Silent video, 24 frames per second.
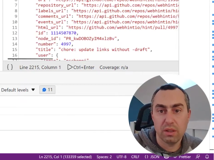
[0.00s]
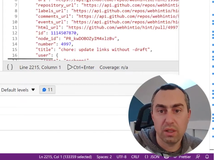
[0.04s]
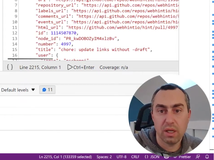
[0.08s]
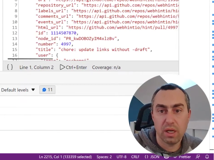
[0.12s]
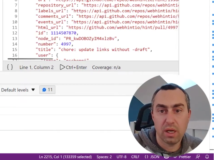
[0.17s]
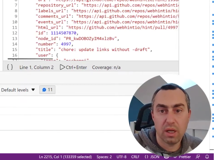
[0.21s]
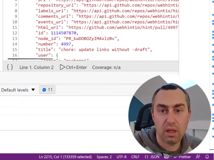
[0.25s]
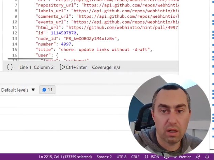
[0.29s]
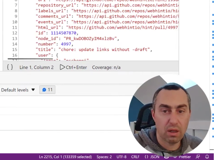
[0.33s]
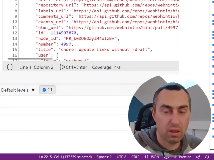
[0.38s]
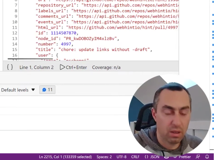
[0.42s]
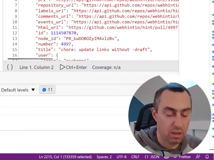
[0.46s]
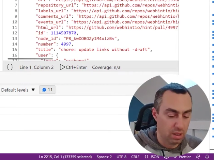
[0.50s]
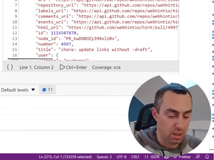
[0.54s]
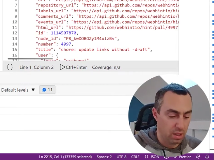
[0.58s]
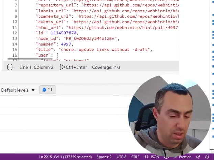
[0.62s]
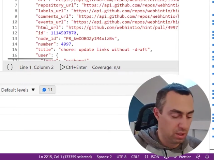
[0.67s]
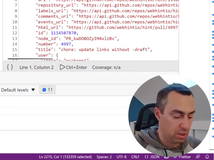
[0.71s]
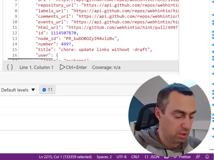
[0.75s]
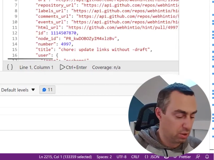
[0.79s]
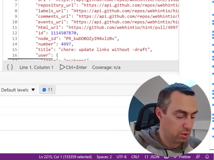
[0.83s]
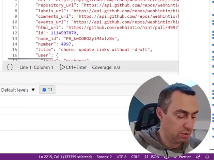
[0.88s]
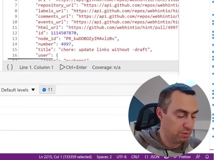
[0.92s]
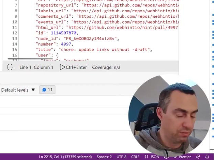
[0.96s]
I'll
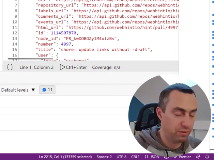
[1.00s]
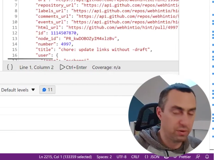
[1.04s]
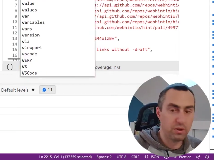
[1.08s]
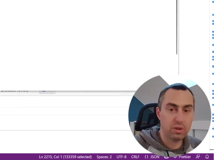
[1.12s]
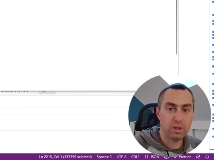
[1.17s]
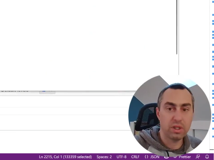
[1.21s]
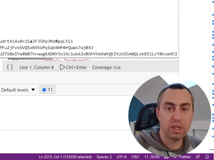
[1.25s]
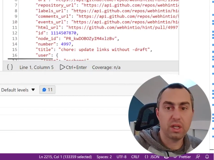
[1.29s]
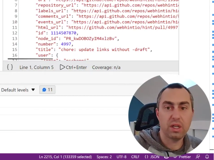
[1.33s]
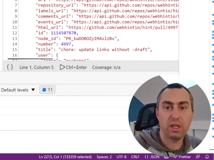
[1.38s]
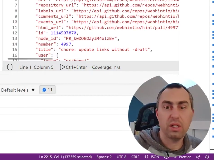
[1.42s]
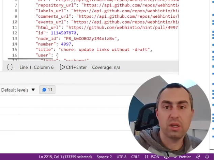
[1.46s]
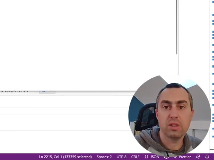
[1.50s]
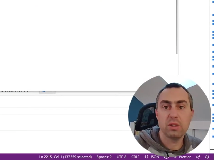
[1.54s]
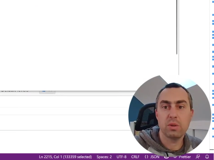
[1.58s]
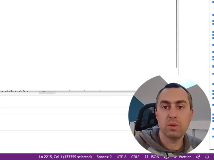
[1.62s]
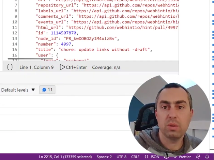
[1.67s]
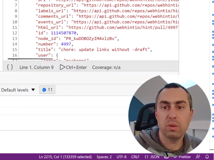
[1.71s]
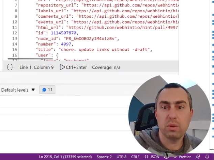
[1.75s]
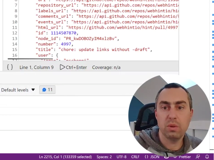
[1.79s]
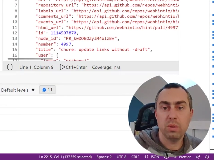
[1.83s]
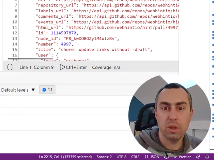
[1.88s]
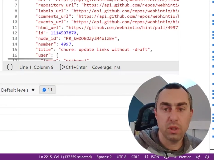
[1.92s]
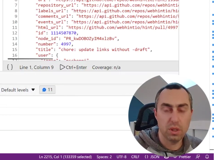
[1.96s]
convert that
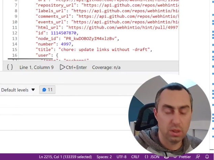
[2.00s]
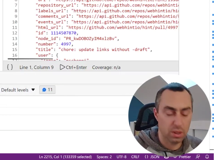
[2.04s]
into,